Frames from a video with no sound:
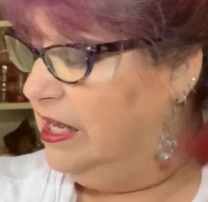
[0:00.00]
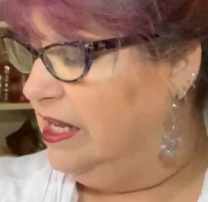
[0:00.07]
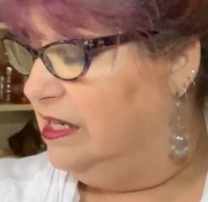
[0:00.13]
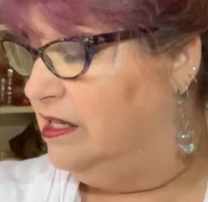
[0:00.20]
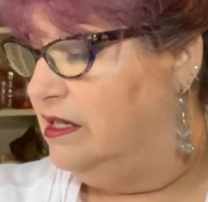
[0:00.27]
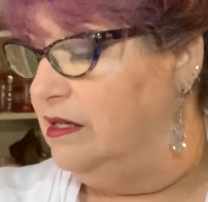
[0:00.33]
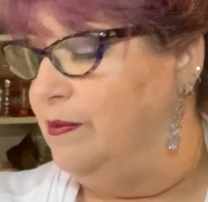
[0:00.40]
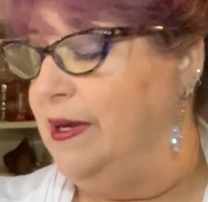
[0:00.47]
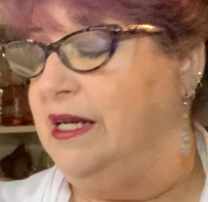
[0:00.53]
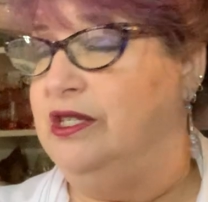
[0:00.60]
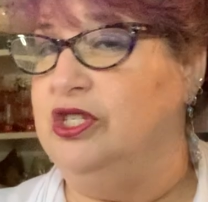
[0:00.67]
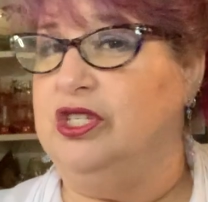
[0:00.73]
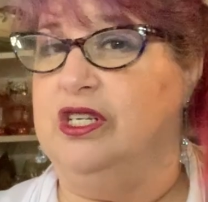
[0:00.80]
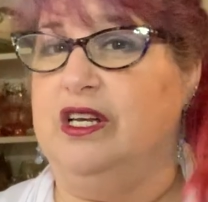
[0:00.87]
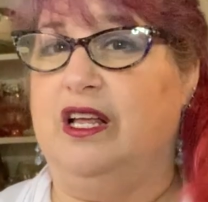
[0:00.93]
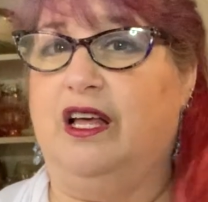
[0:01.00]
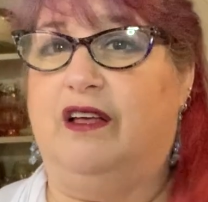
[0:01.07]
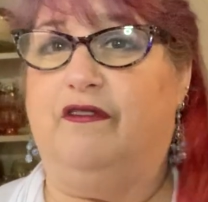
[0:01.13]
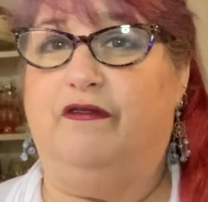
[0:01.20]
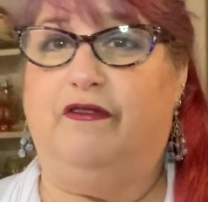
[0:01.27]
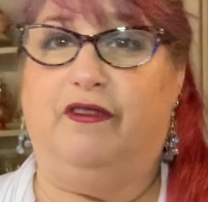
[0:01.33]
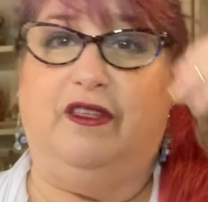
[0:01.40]
inspection
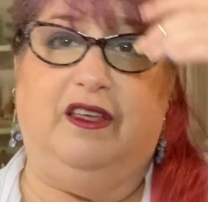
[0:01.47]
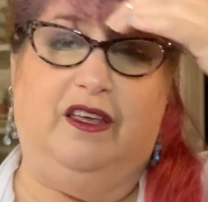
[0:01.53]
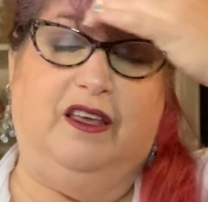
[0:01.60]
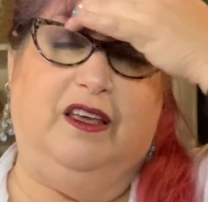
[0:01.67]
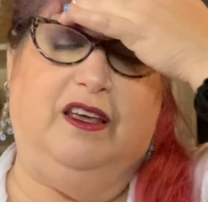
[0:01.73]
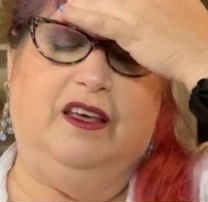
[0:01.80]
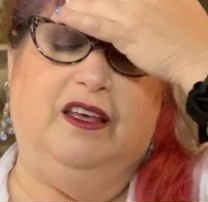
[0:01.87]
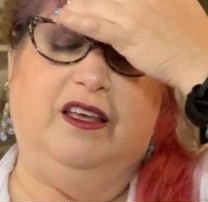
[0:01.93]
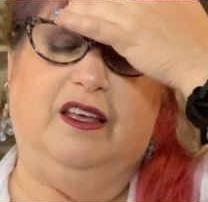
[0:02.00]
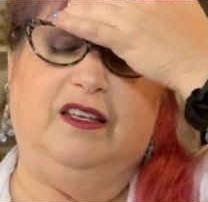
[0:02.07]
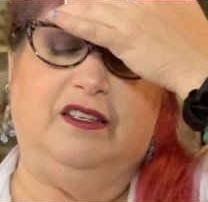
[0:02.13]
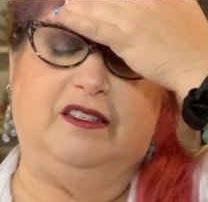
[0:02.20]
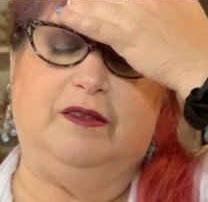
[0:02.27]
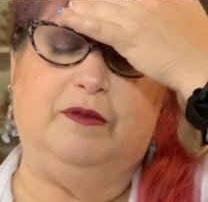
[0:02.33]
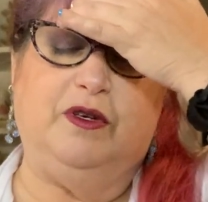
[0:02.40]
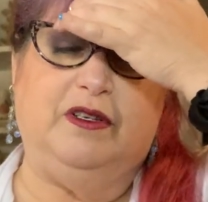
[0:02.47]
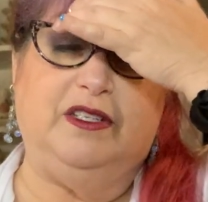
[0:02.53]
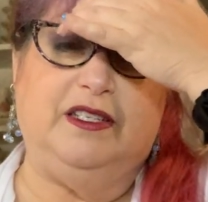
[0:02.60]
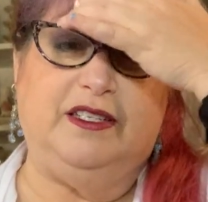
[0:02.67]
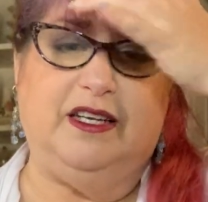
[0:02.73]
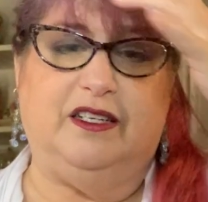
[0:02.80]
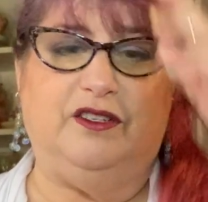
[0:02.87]
of the smoke
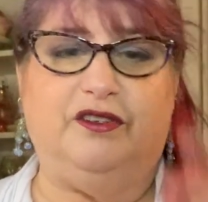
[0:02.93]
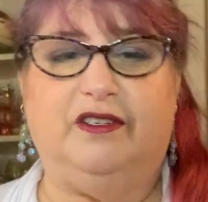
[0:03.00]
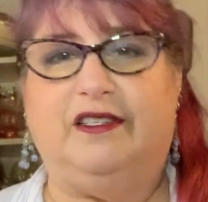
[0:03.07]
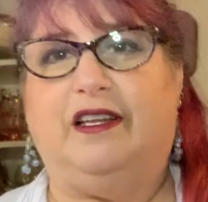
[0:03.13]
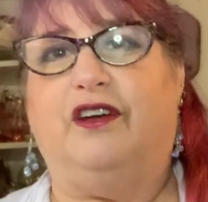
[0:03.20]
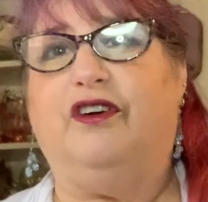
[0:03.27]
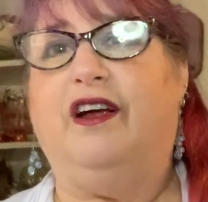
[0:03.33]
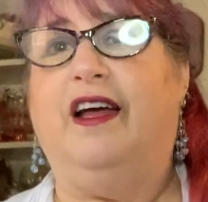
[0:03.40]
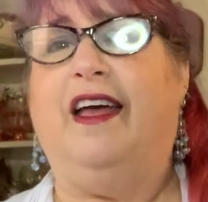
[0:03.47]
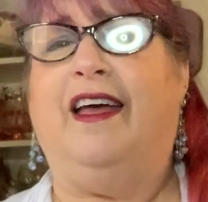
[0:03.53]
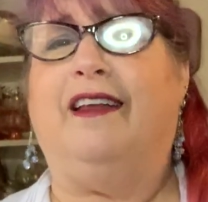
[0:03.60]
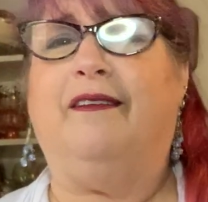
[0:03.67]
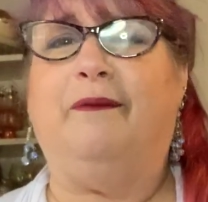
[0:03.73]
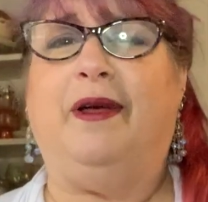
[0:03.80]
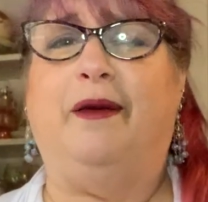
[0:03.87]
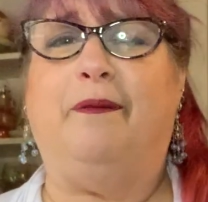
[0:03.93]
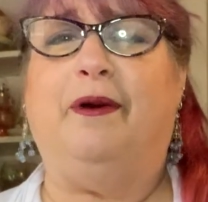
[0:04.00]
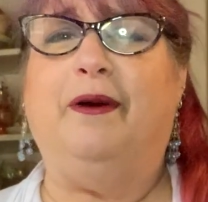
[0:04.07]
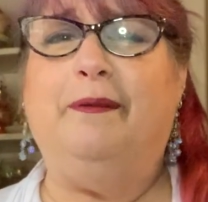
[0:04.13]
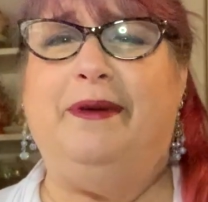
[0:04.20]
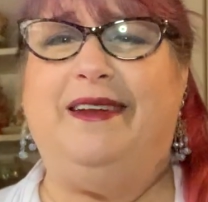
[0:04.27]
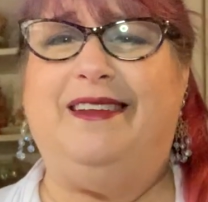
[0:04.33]
detector, etc. And my
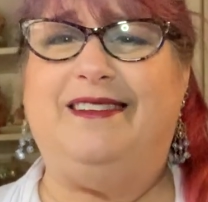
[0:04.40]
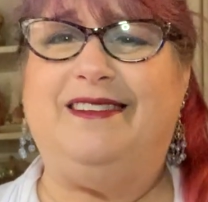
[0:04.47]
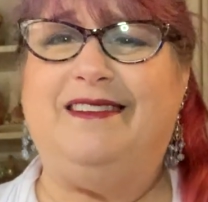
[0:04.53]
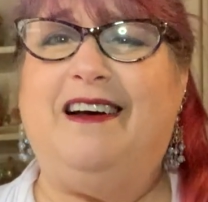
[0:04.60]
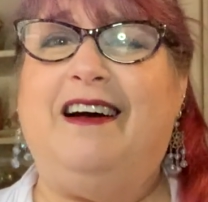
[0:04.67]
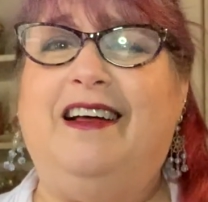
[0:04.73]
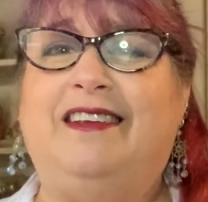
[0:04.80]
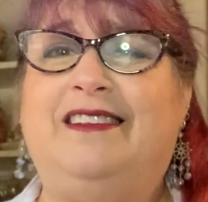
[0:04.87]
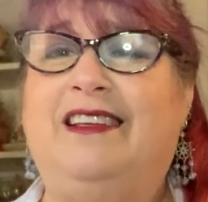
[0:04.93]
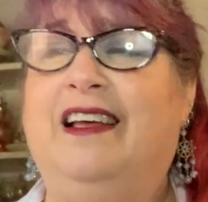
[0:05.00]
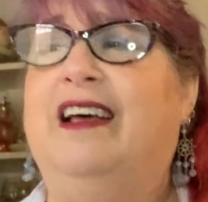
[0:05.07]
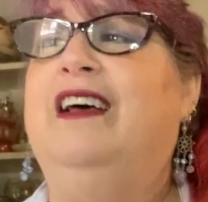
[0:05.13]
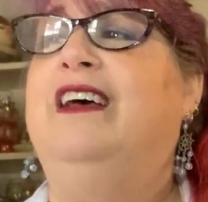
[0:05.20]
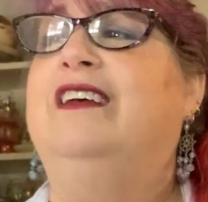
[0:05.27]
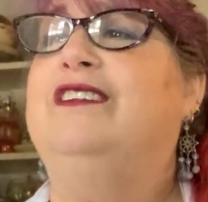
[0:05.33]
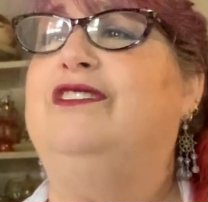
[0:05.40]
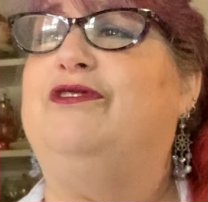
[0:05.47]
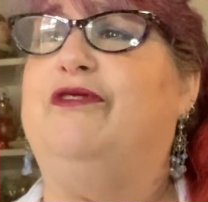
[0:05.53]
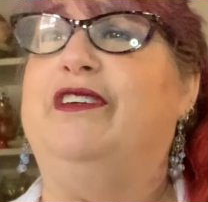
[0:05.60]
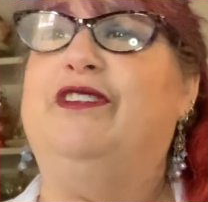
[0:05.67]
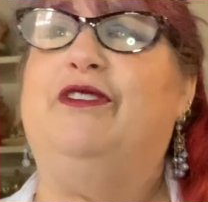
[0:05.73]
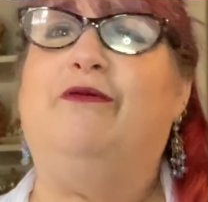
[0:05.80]
apartment is not
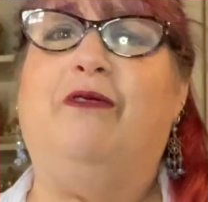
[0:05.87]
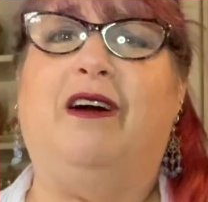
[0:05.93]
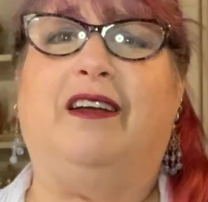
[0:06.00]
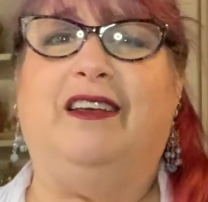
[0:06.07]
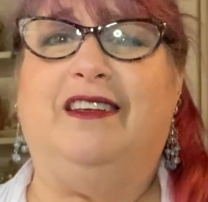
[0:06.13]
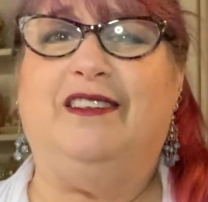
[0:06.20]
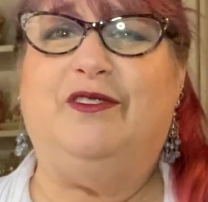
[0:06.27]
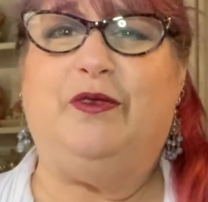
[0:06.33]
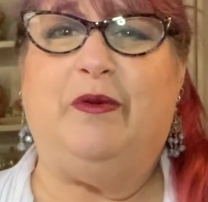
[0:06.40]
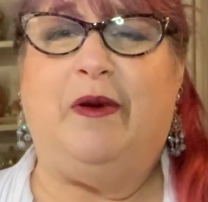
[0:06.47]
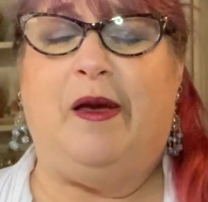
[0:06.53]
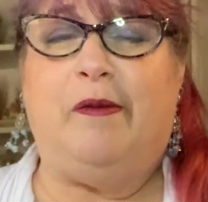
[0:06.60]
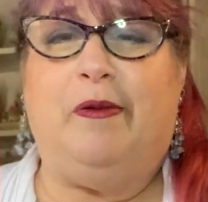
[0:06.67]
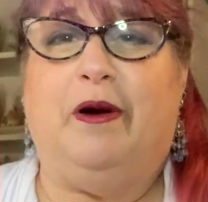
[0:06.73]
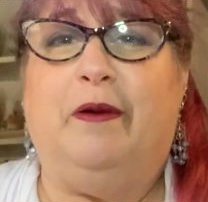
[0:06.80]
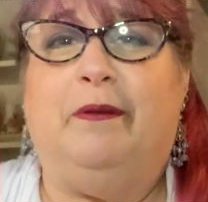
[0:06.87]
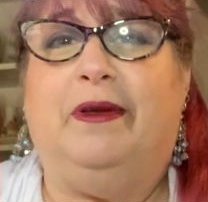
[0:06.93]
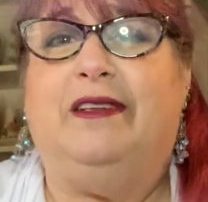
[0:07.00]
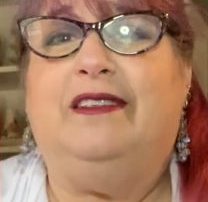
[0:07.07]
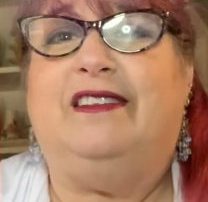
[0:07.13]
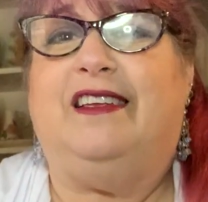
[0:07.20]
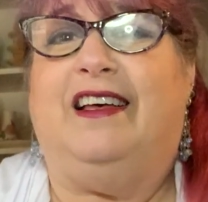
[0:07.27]
stranger walking into my
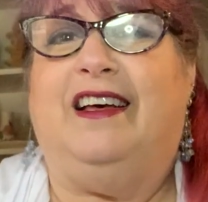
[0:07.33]
apartment